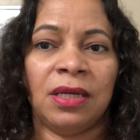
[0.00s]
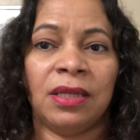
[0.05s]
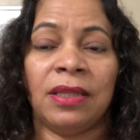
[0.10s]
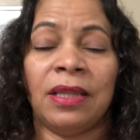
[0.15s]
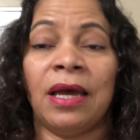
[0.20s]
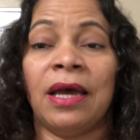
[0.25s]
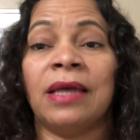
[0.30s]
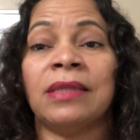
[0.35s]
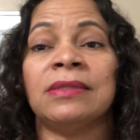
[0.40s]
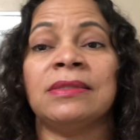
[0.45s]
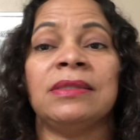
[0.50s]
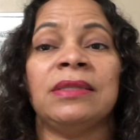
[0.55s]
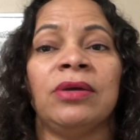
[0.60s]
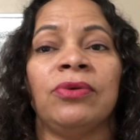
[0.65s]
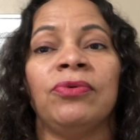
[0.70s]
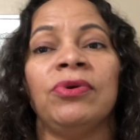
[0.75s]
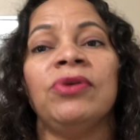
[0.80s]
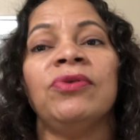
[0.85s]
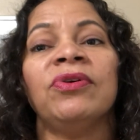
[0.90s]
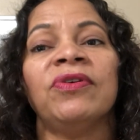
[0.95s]
That's the
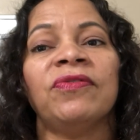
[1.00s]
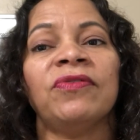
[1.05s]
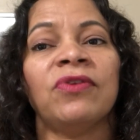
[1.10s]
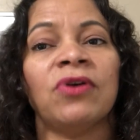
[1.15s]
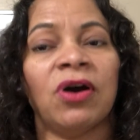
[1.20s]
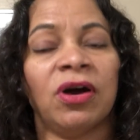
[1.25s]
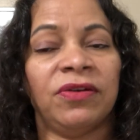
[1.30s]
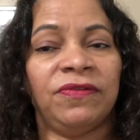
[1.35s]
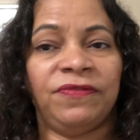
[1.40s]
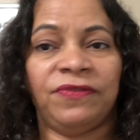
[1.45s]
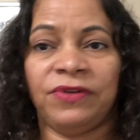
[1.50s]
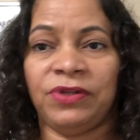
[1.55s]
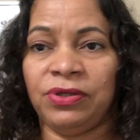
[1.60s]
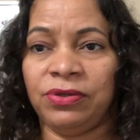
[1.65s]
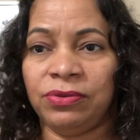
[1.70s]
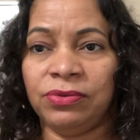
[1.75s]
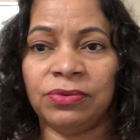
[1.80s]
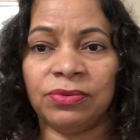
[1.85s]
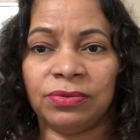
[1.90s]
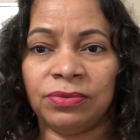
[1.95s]
will of God for
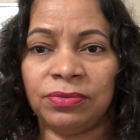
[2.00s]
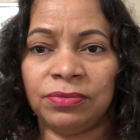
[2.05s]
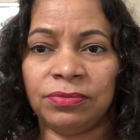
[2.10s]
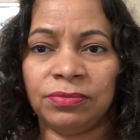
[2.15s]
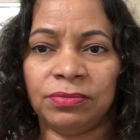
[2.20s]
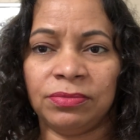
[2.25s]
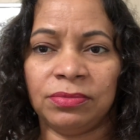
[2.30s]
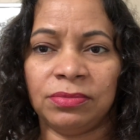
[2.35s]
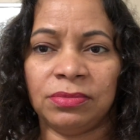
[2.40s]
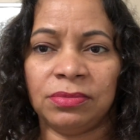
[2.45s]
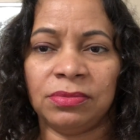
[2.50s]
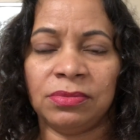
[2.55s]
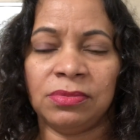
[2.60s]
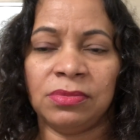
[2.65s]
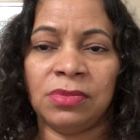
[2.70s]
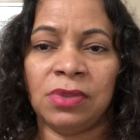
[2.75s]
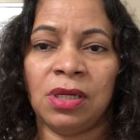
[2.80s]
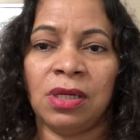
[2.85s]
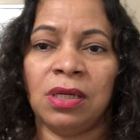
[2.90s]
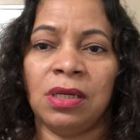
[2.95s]
you.
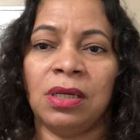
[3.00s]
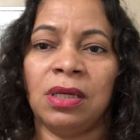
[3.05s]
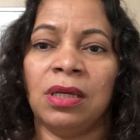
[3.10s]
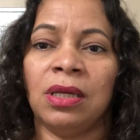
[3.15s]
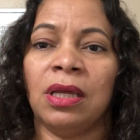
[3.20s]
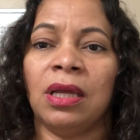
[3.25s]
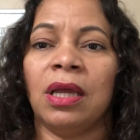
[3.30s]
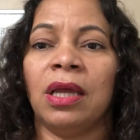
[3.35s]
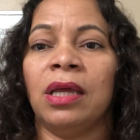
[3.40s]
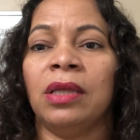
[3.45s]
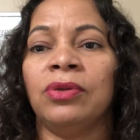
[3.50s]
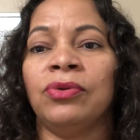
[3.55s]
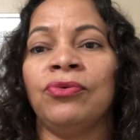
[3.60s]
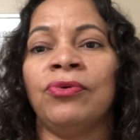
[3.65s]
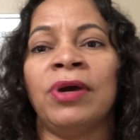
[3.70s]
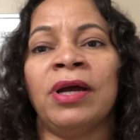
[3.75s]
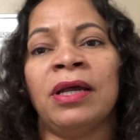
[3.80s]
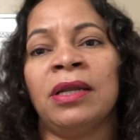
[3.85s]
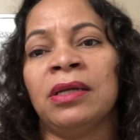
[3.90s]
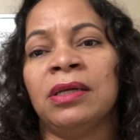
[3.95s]
And
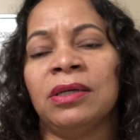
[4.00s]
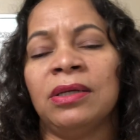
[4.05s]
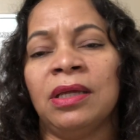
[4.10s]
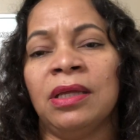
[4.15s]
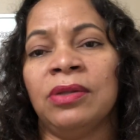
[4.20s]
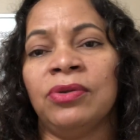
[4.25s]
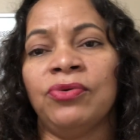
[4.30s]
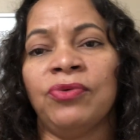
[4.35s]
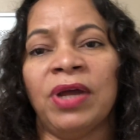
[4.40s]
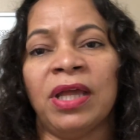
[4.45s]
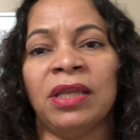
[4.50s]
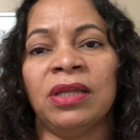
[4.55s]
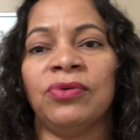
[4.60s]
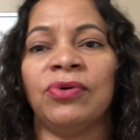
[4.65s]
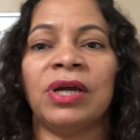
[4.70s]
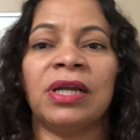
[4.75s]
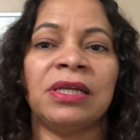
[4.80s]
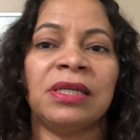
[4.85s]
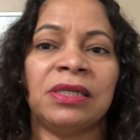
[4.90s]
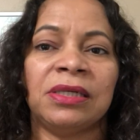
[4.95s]
when you
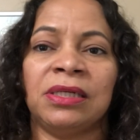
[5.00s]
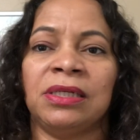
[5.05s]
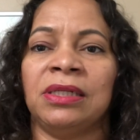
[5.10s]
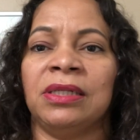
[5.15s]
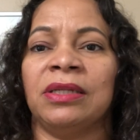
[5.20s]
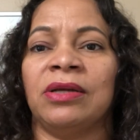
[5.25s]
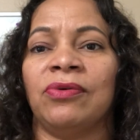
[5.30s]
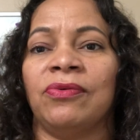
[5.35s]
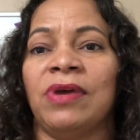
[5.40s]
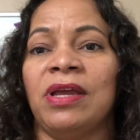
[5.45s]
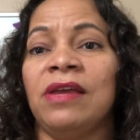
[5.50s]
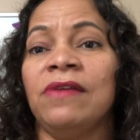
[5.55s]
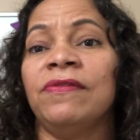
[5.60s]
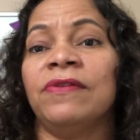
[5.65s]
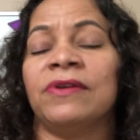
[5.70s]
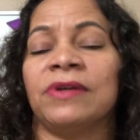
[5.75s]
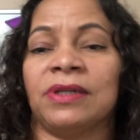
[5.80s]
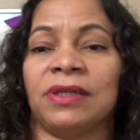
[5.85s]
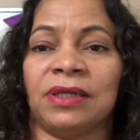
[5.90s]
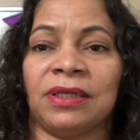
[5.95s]
are turning away
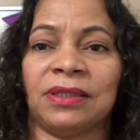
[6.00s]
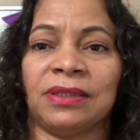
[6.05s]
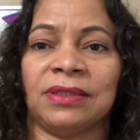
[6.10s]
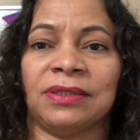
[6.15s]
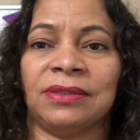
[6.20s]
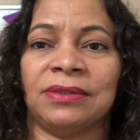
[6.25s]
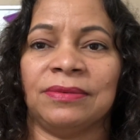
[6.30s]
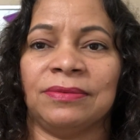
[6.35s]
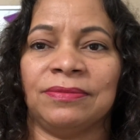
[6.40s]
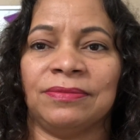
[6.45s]
from it.